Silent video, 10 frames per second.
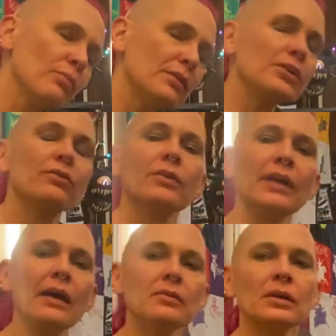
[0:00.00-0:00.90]
Still not
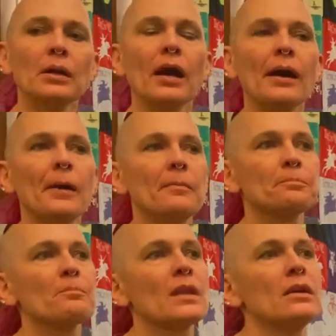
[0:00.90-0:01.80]
yet.
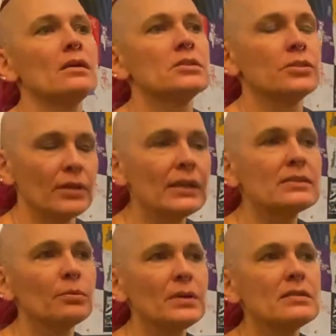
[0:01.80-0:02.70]
So
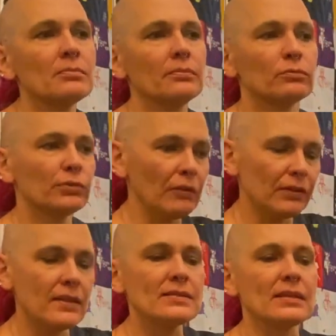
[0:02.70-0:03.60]
Genghis will be
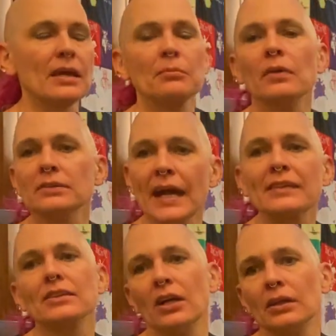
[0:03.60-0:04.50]
roughly the same.
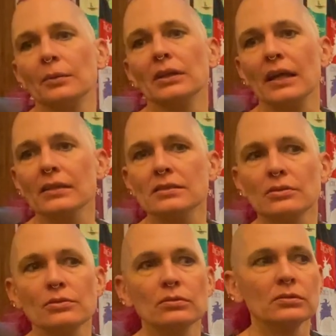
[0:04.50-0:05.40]
Tacticon, I would like
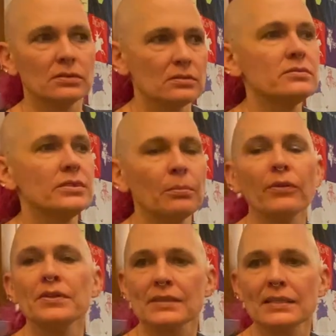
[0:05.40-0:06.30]
to double
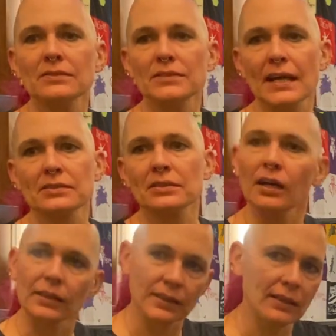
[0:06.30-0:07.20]
the size of
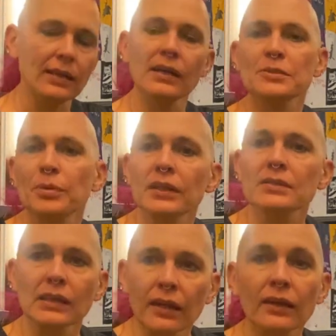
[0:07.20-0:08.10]
Tacticon and get it as big
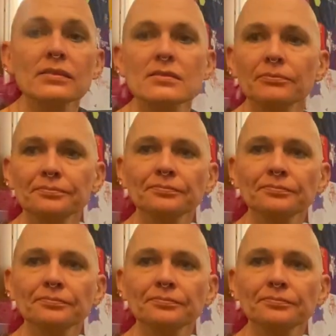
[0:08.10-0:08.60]
as Genghis.